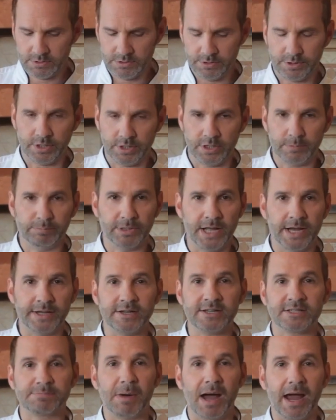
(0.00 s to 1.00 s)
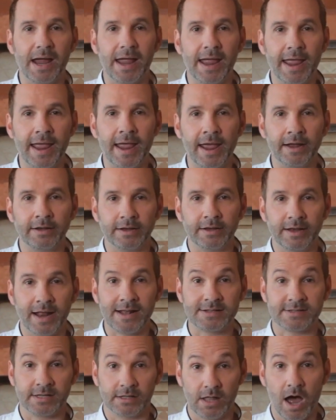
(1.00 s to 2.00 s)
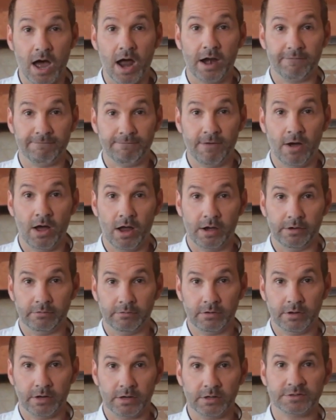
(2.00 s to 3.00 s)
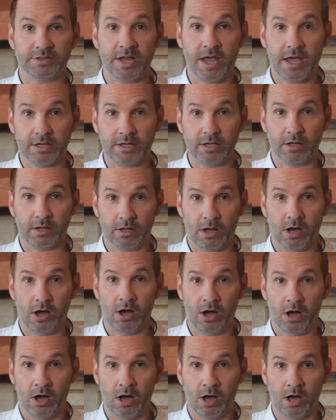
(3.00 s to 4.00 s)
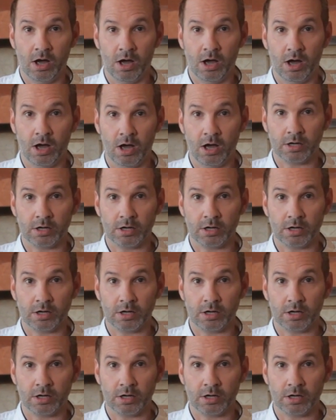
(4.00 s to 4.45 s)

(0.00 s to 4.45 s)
You could blend this by hand, and that's a lot of fun. It'll take you a long